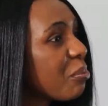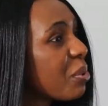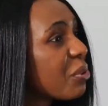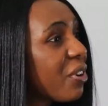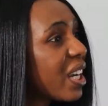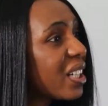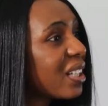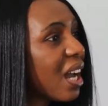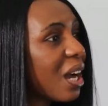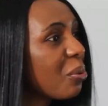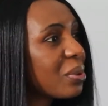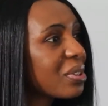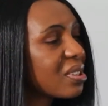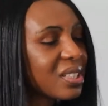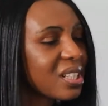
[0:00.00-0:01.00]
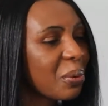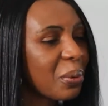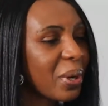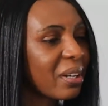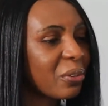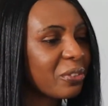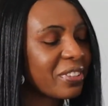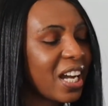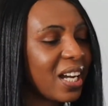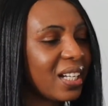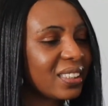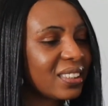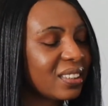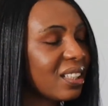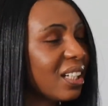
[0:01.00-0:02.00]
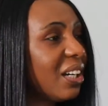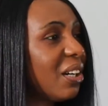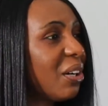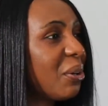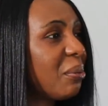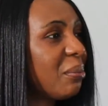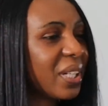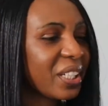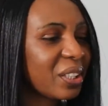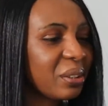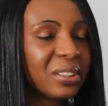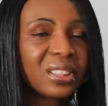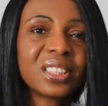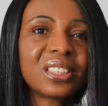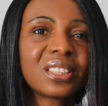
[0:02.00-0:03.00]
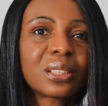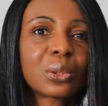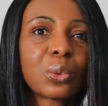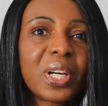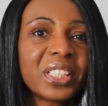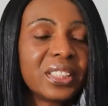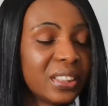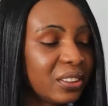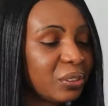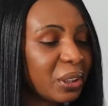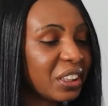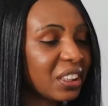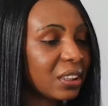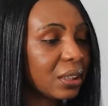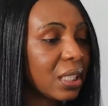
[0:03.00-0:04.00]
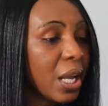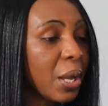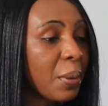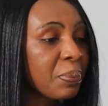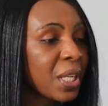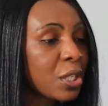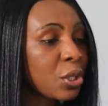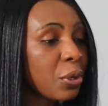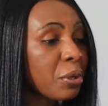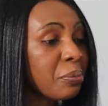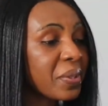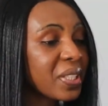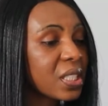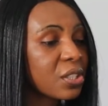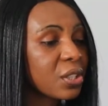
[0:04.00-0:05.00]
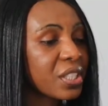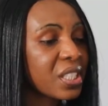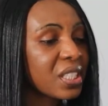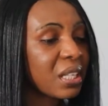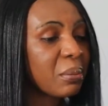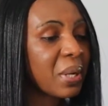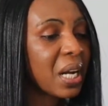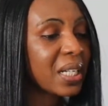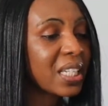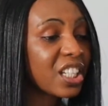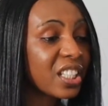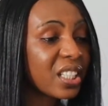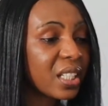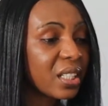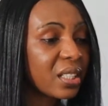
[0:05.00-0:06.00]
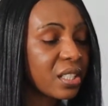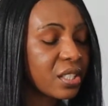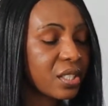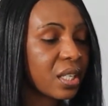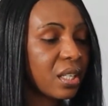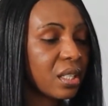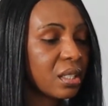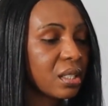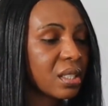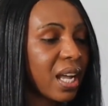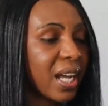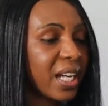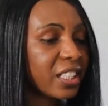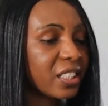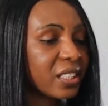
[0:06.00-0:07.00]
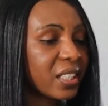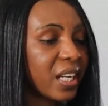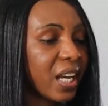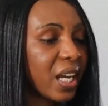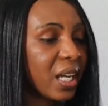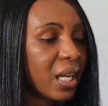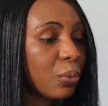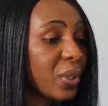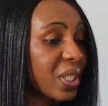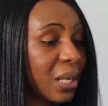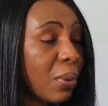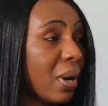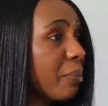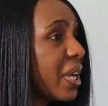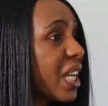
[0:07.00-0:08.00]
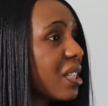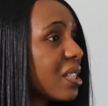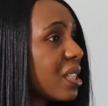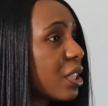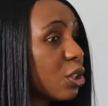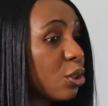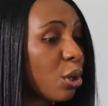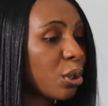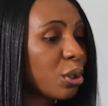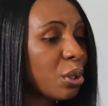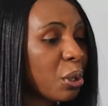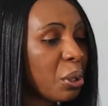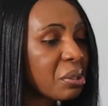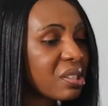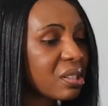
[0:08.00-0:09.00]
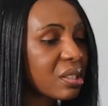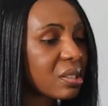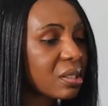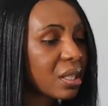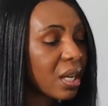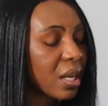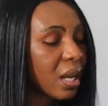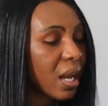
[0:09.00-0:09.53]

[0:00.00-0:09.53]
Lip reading: Before I wasn't aware of that. Oh my God, this is quite interesting. So we'll be discussing about kidney disease and with our amazing doctors.